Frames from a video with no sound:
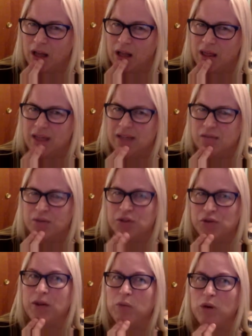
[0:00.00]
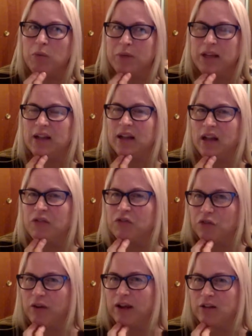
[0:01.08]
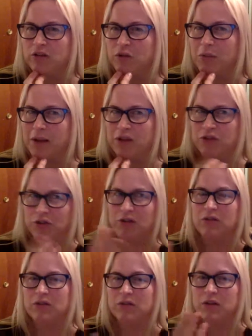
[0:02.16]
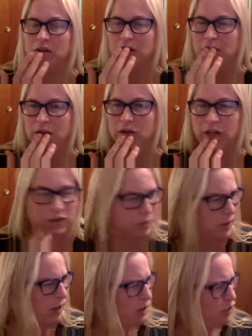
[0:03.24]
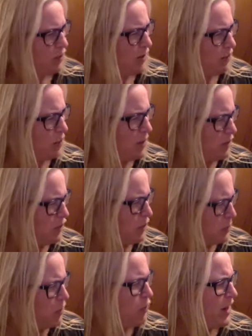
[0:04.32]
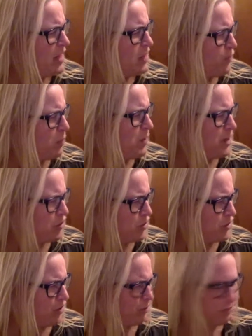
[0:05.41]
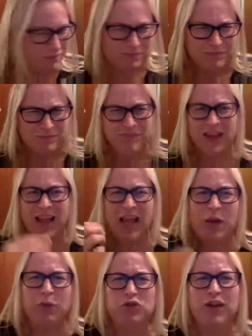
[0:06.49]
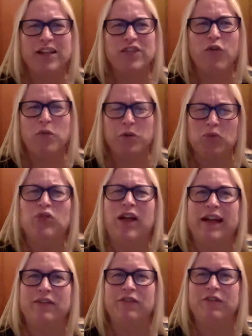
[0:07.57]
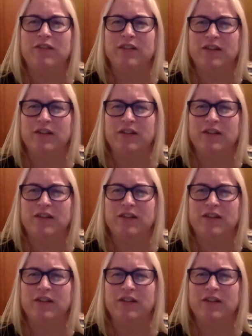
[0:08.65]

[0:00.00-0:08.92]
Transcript: this retreat will be life transformational. It'll be life transformation. It'll be transformational. It will transform your life,